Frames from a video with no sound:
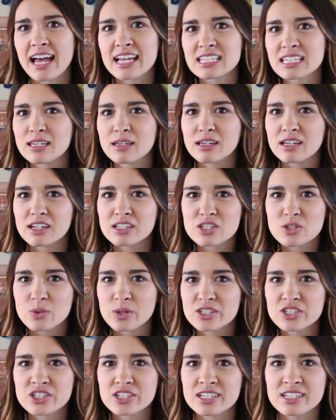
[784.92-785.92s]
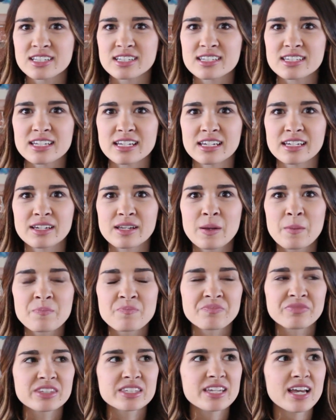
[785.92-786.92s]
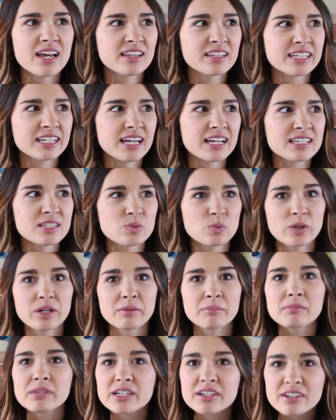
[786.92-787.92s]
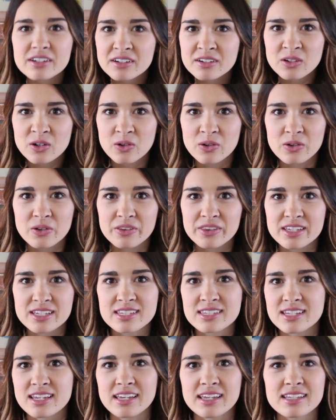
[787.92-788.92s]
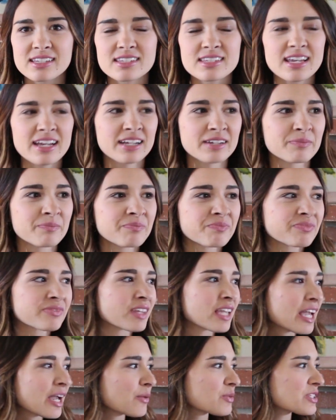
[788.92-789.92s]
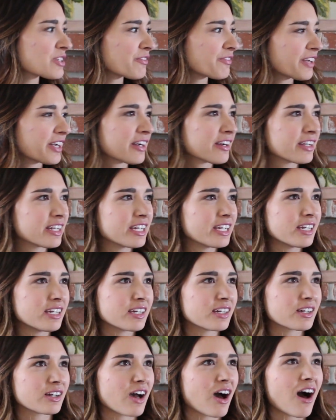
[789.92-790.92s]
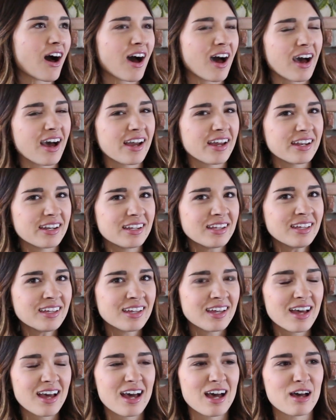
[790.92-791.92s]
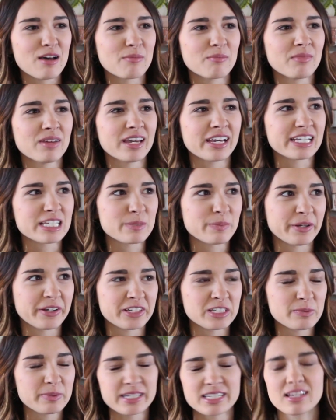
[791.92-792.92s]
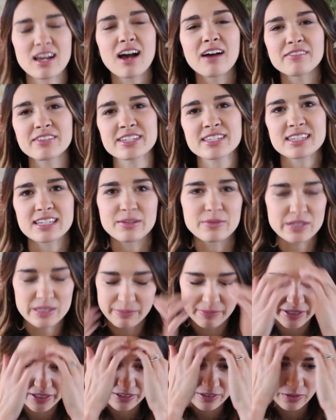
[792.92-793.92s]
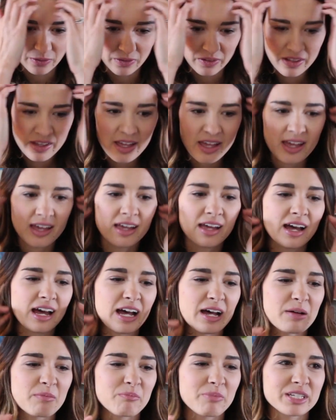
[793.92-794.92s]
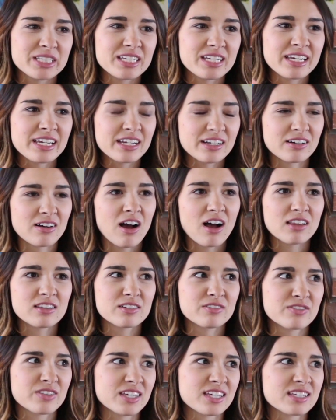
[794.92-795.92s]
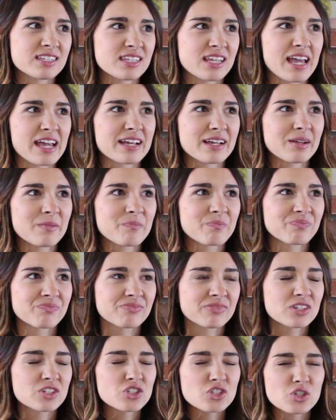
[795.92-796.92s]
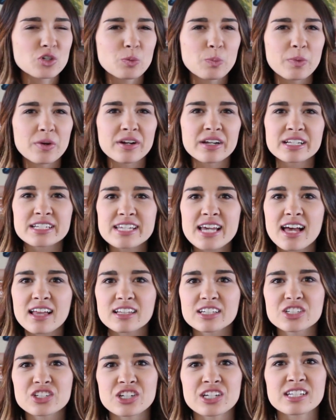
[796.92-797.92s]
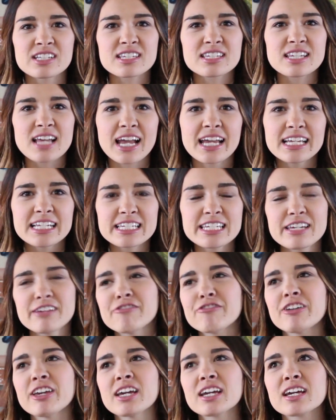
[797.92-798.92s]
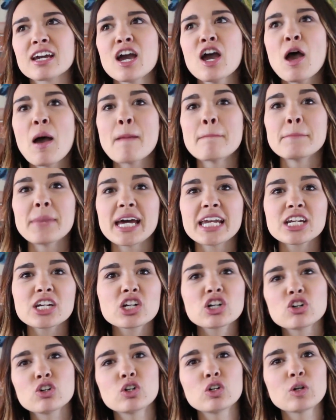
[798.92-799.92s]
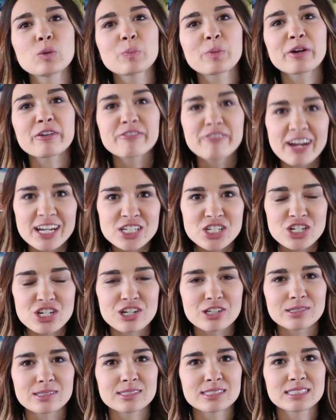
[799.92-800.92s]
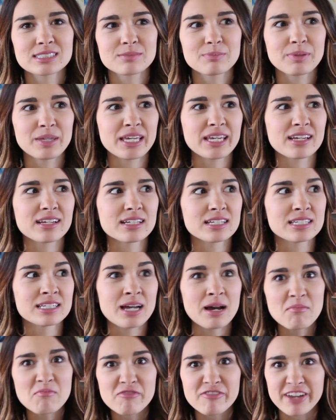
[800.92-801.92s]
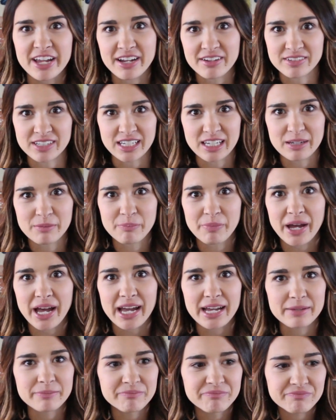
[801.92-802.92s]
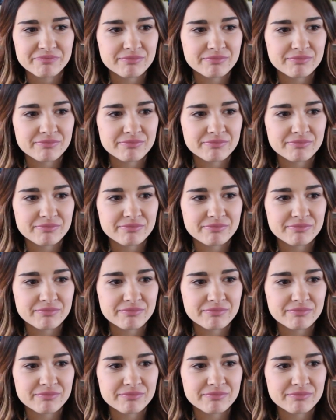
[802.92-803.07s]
asking us questions and telling us what a miracle this is. And it was a very odd experience because obviously it was a miracle, but to hear all of these like super intelligent, scientific, medical professionals being dumbfounded by,